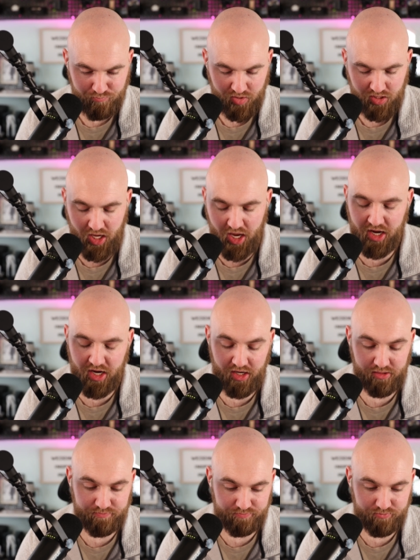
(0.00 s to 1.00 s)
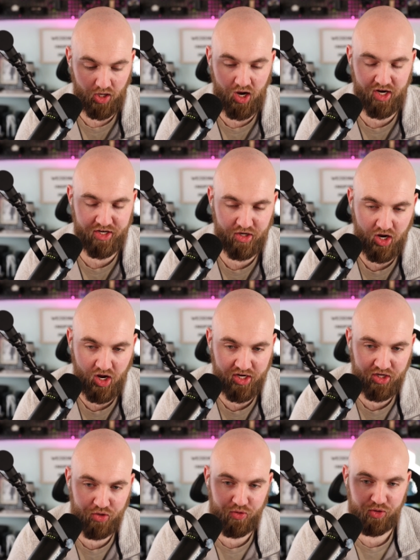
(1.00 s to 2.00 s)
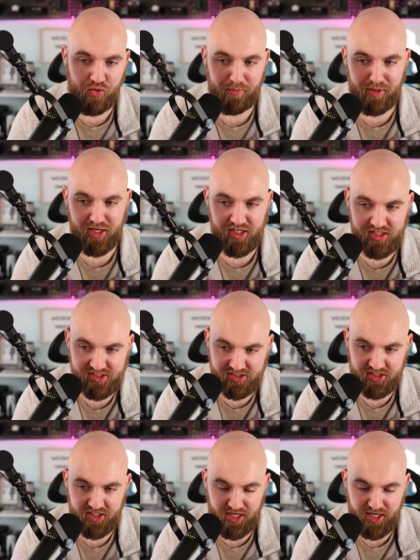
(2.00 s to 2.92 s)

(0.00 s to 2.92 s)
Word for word: yeah yeah, yeah. but audio audio equipment is game